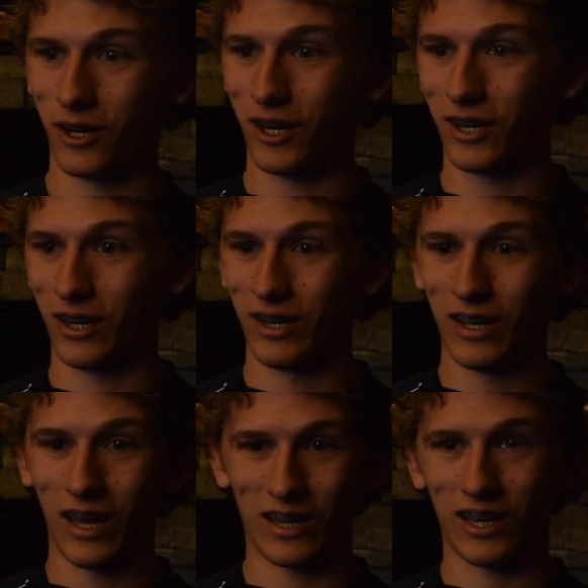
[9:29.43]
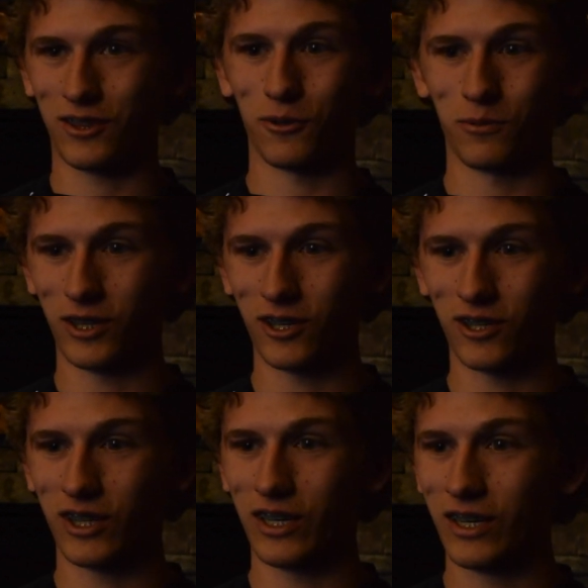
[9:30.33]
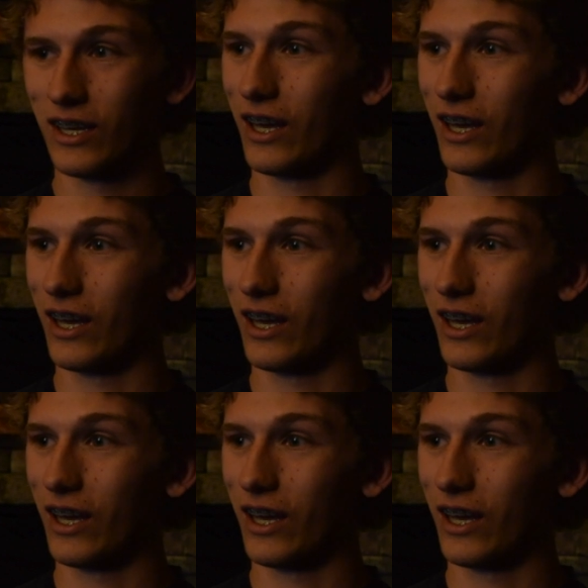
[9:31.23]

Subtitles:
on, and I got there really early,